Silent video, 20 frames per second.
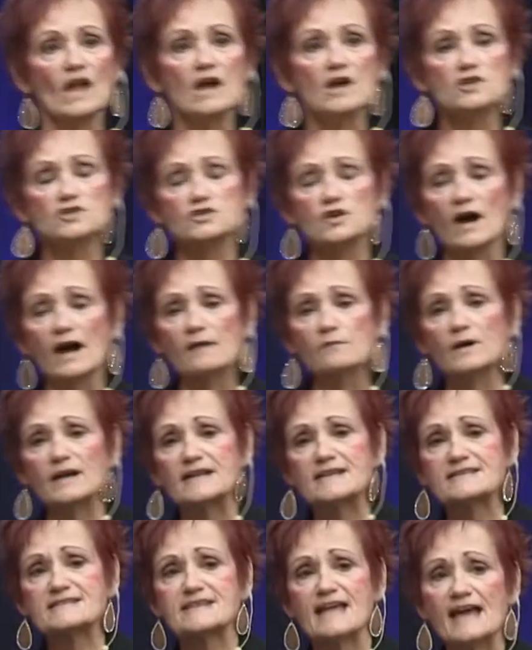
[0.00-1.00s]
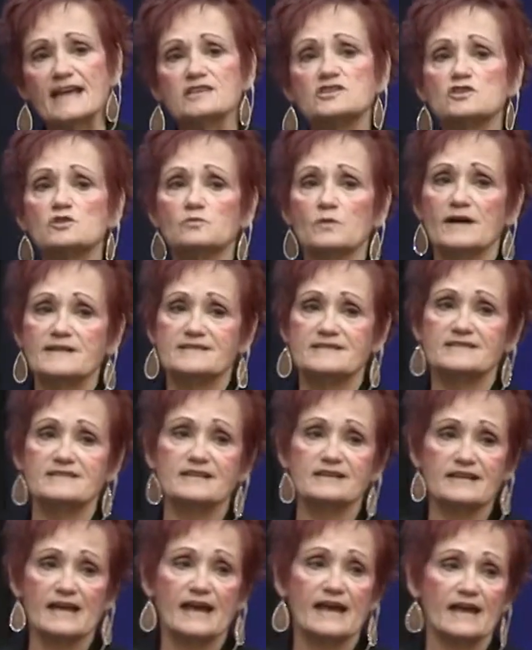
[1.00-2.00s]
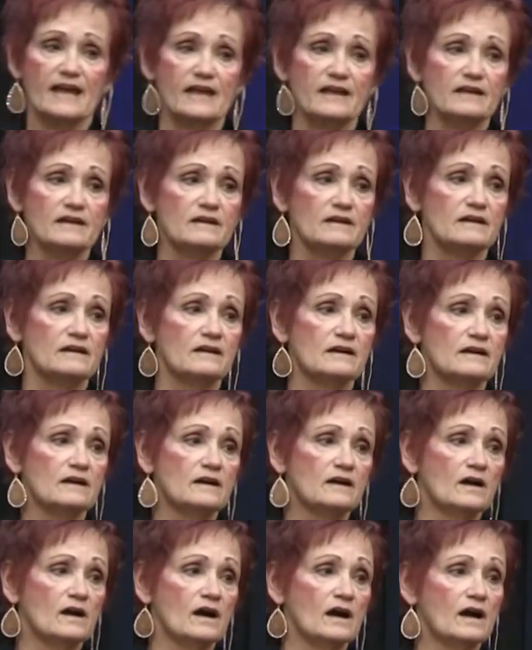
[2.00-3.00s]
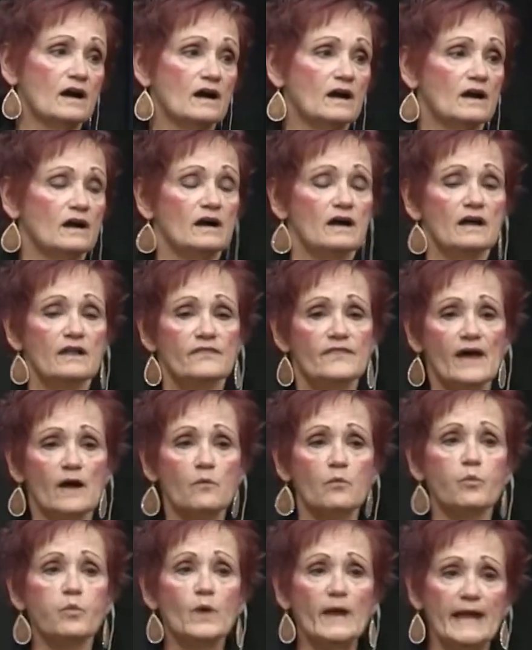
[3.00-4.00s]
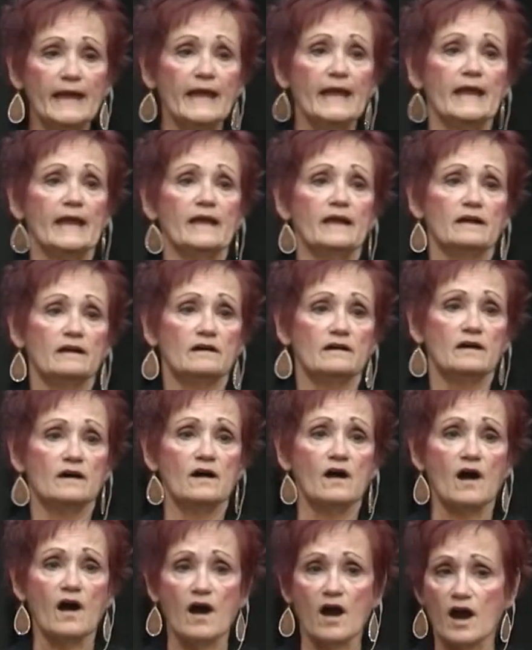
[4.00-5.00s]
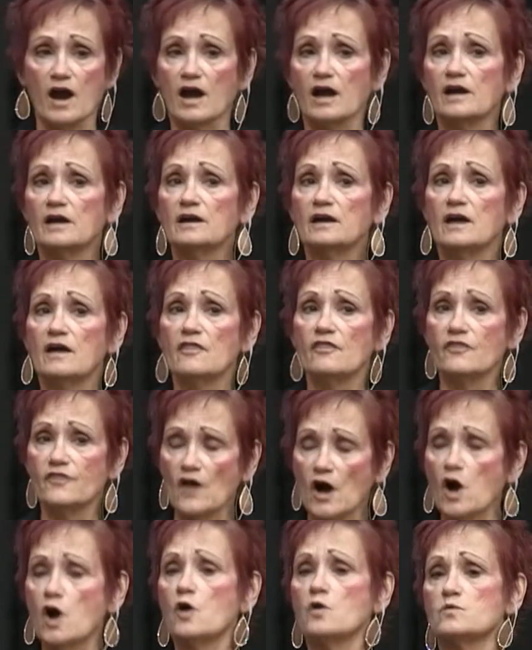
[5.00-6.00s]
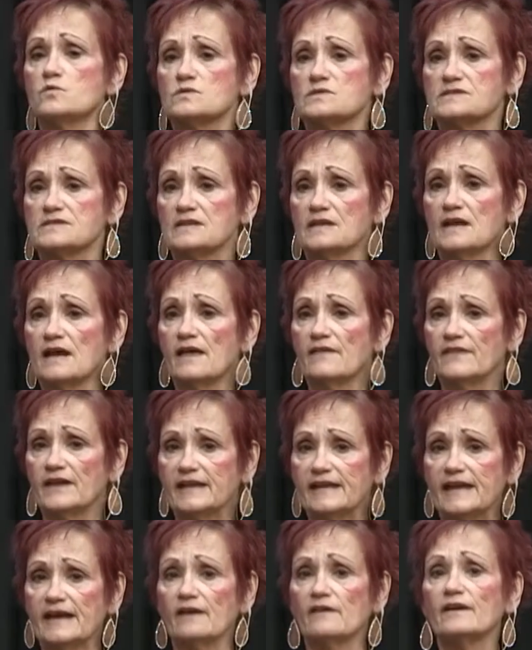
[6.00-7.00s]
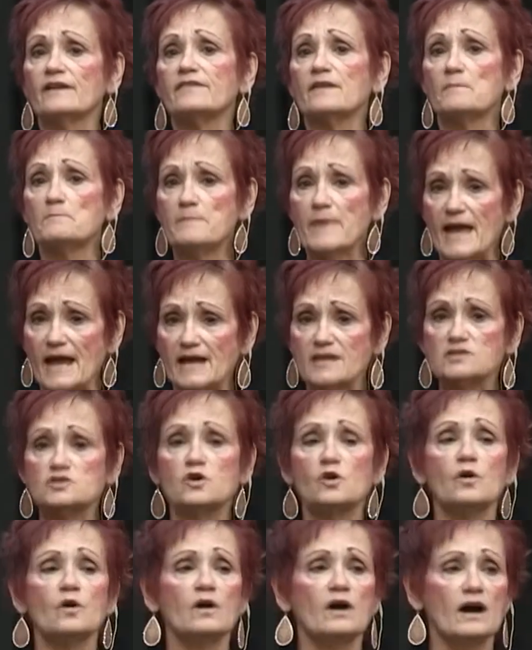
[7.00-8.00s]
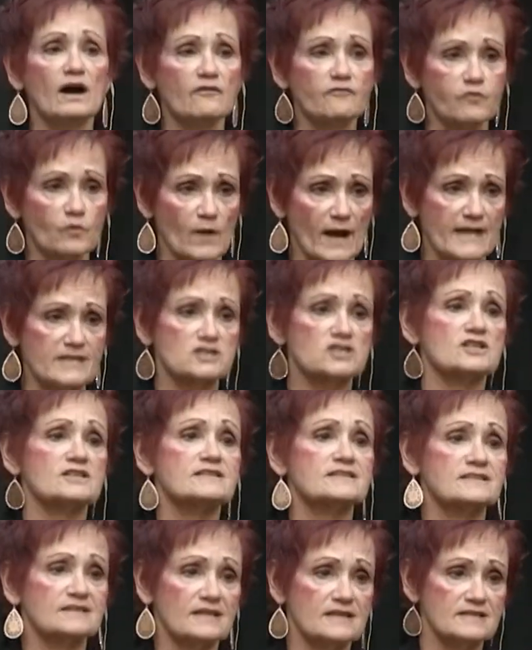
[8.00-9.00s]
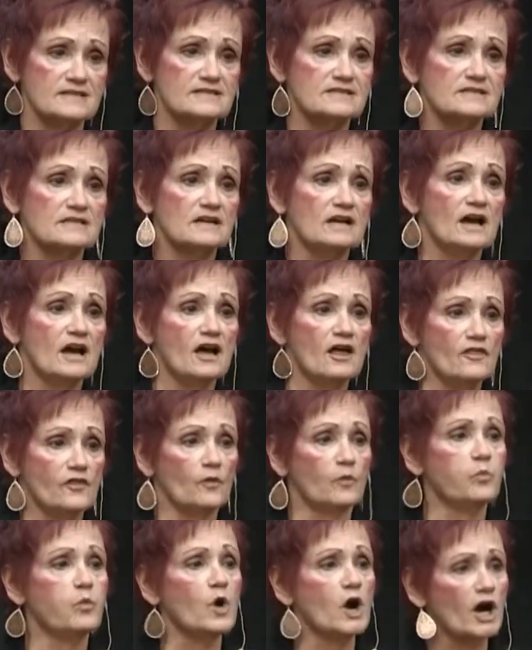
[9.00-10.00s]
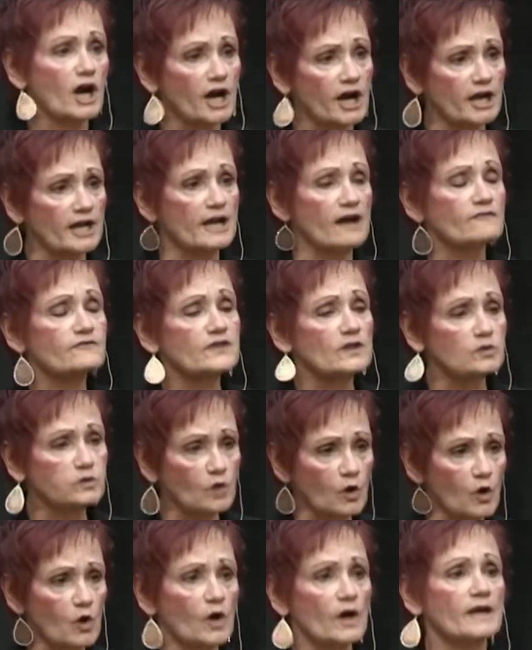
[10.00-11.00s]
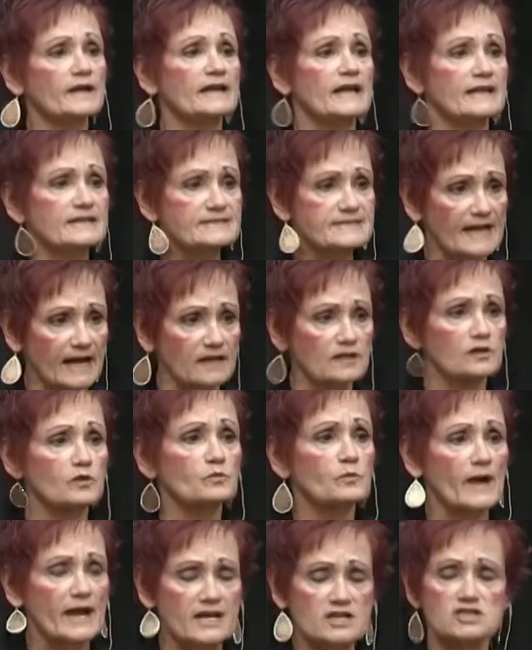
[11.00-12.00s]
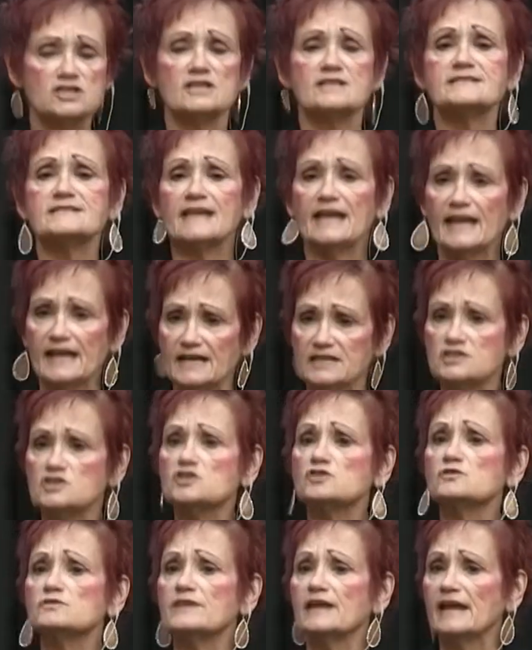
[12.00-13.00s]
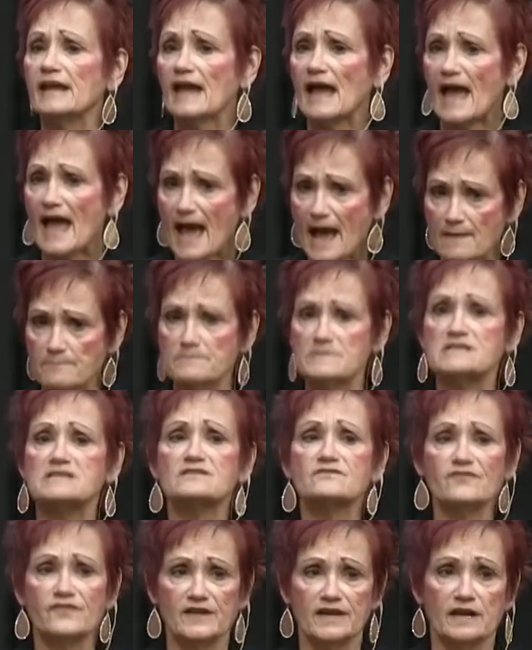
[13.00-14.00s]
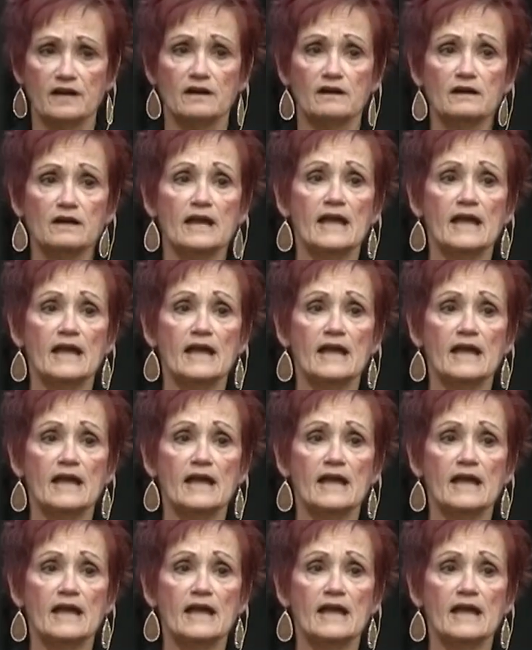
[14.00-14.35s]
So I want to say to us today that we are those that carry the mantle of righteousness, the word of the Lord in declarations into the atmosphere,